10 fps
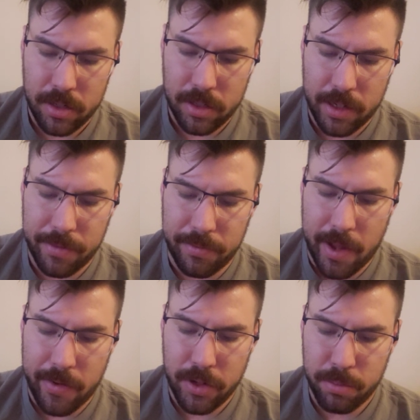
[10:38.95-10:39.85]
like
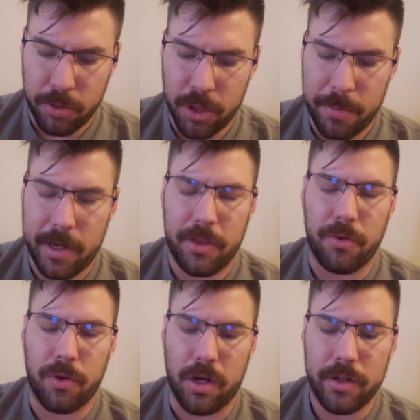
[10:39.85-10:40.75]
flowers blooming in the
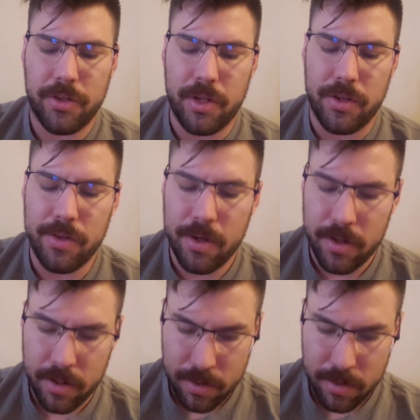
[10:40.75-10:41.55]
wrong season.